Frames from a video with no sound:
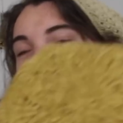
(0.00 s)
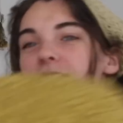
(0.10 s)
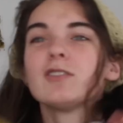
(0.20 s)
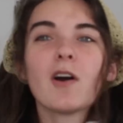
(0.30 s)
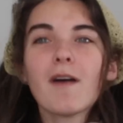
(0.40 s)
I
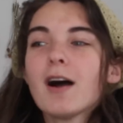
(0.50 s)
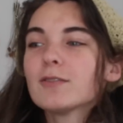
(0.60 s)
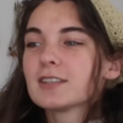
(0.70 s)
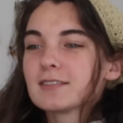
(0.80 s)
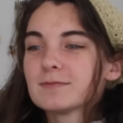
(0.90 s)
don't go
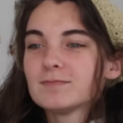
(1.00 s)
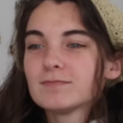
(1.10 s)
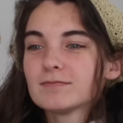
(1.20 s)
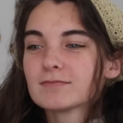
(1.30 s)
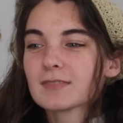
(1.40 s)
out.
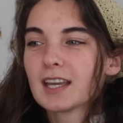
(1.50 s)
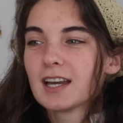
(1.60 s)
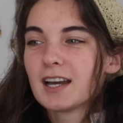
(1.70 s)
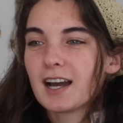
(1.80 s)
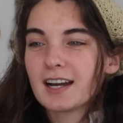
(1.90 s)

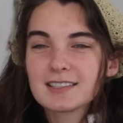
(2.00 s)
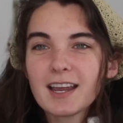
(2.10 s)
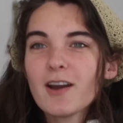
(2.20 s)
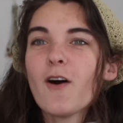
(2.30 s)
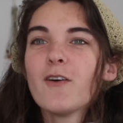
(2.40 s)
I
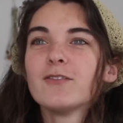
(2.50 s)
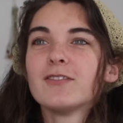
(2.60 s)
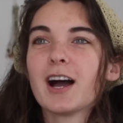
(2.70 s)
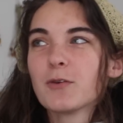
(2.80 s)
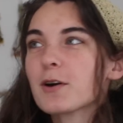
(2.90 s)
stay
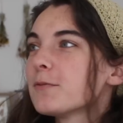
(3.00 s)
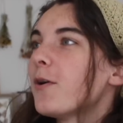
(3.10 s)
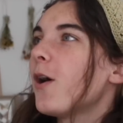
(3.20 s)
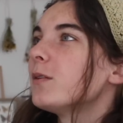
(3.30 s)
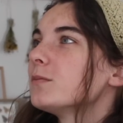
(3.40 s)
home. I work from
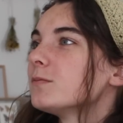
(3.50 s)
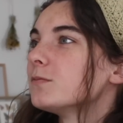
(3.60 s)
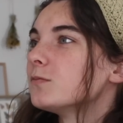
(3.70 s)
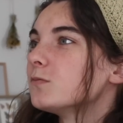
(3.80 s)
home.